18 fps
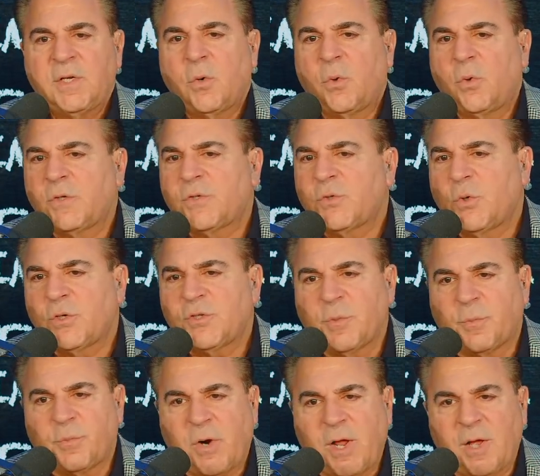all sorts
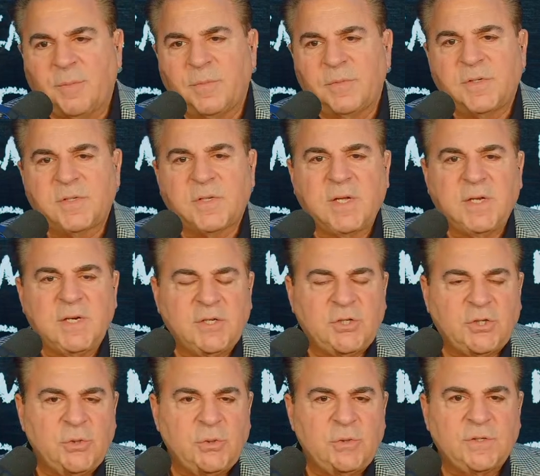of problems, skin
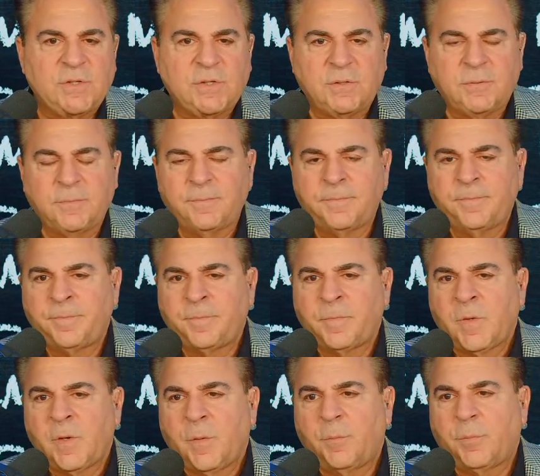issues and
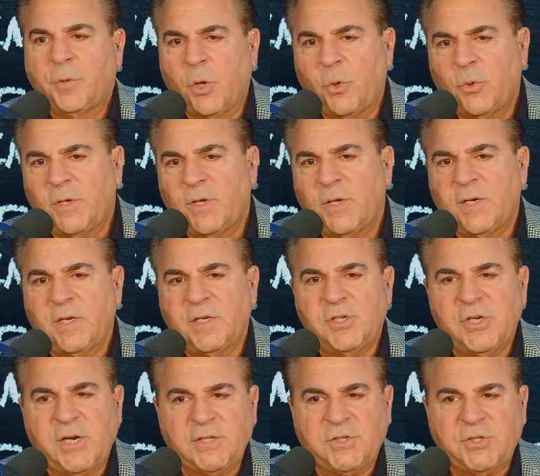bloating,
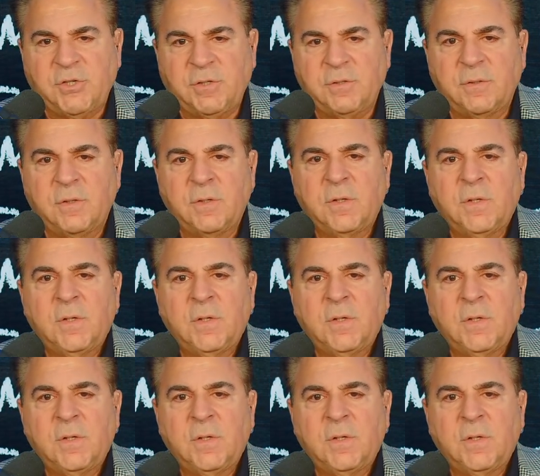indigestion.